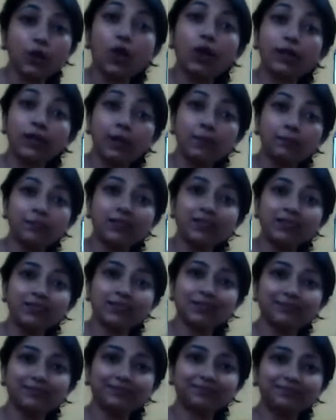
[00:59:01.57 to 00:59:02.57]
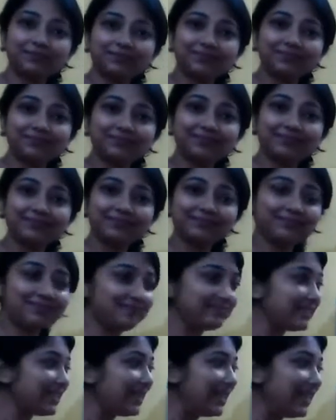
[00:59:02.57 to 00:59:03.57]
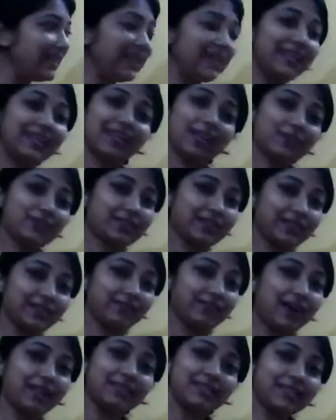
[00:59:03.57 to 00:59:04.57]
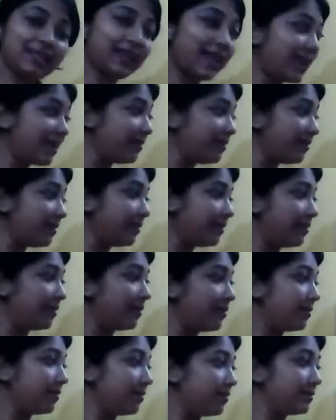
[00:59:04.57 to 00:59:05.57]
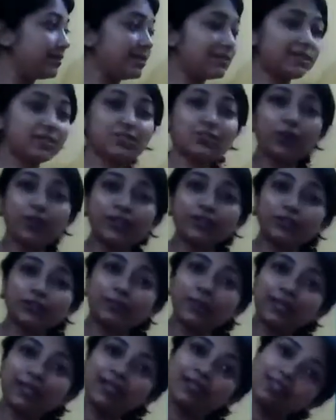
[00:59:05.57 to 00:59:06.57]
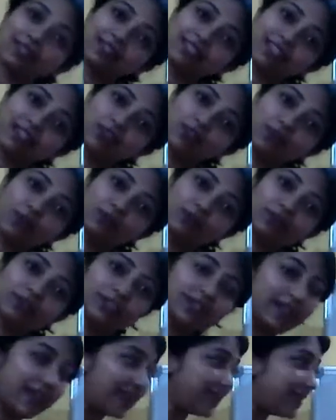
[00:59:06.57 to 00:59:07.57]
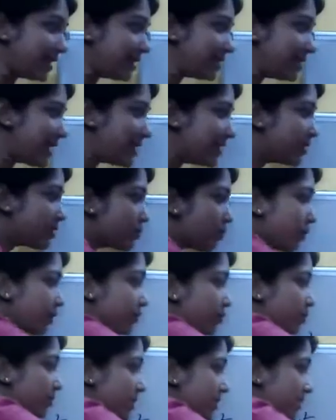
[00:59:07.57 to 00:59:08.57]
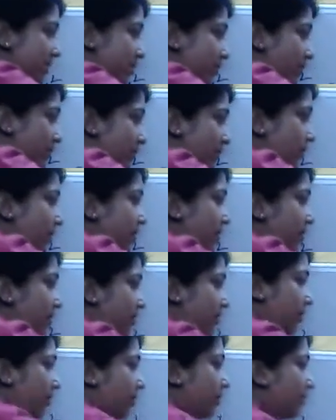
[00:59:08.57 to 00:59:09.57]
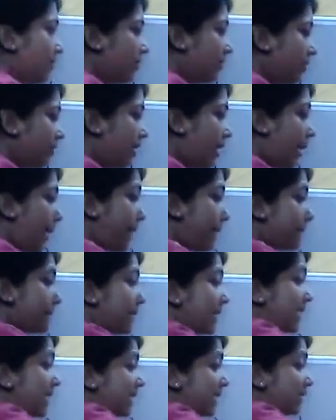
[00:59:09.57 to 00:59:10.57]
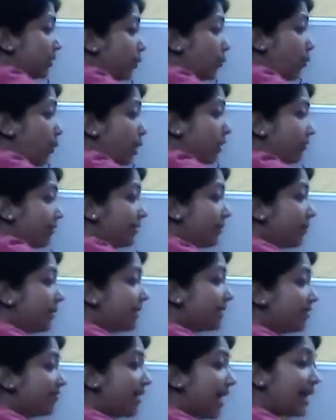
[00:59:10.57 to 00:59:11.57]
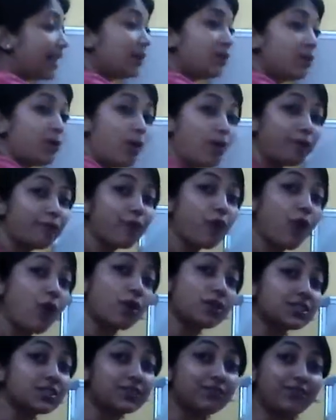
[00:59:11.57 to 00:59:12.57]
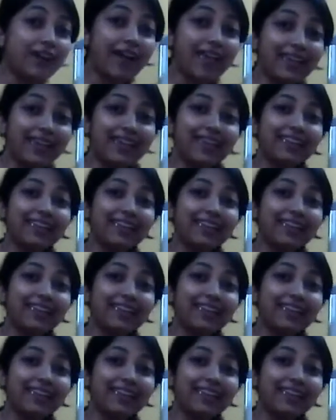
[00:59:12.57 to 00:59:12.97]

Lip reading: or numbers. Now see, once again, this is going to be 0. The right hand side is going to be 0. But what will be the value of cos phi?